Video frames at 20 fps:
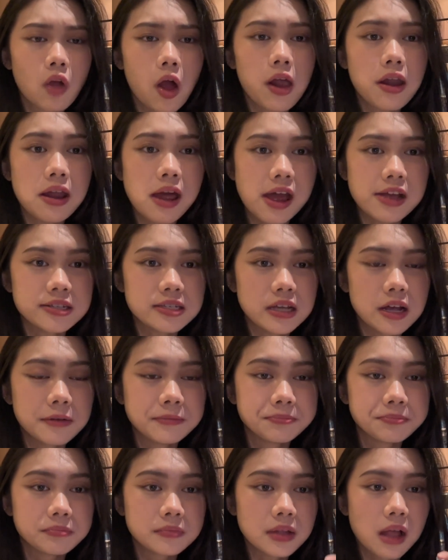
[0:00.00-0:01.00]
It has
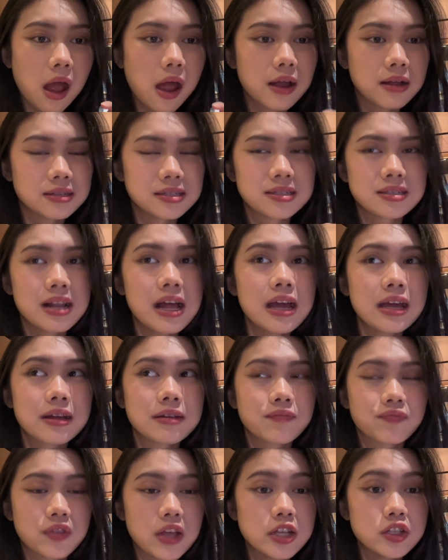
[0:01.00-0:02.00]
a slight
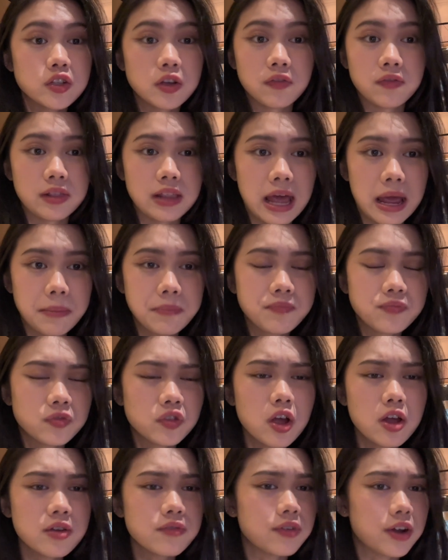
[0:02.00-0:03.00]
taste of
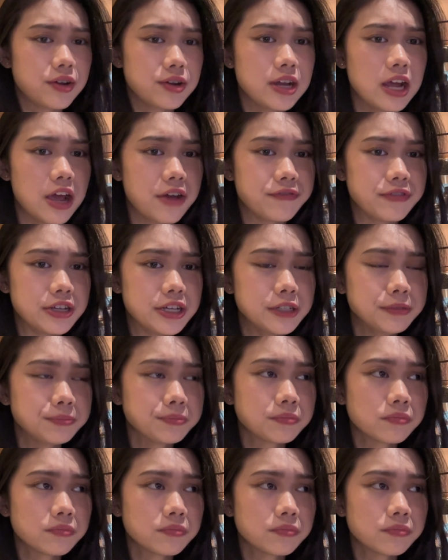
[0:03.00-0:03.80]
lamb, not very heavy,